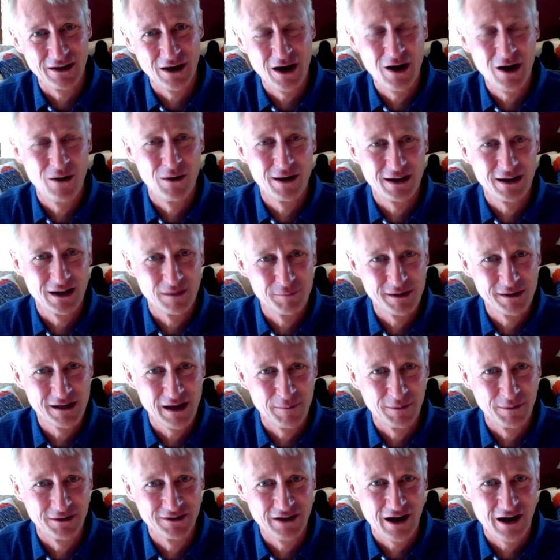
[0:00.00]
oh, I'm going to
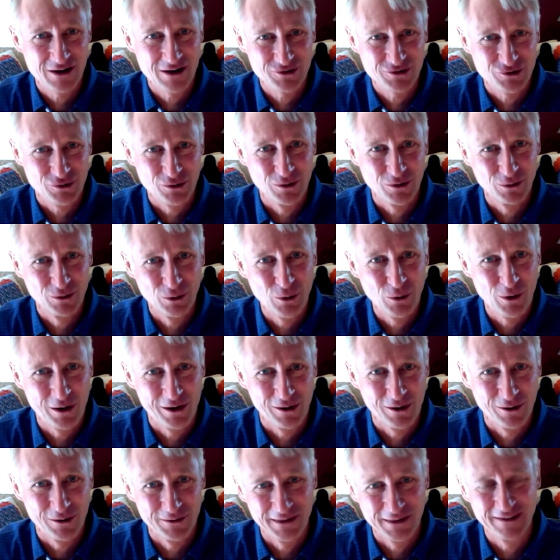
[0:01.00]
become a doctor or a
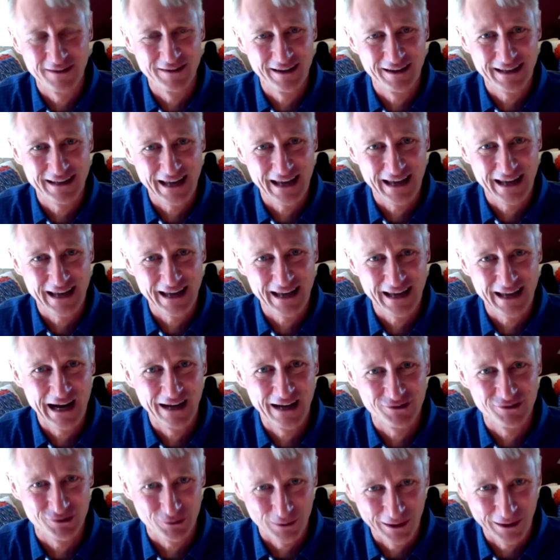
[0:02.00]
lawyer, and they take
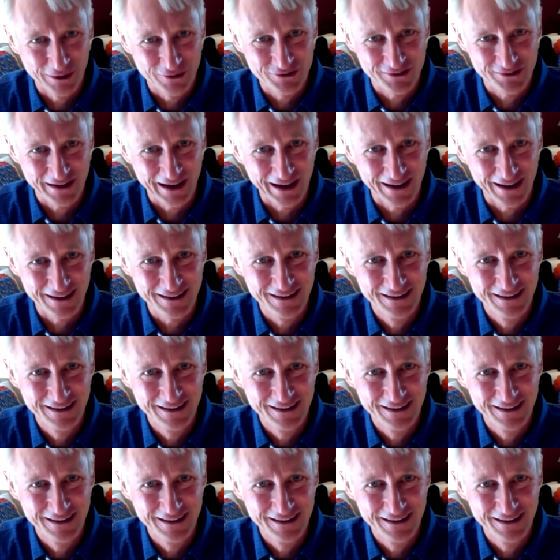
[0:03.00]
MCATs or LSAT.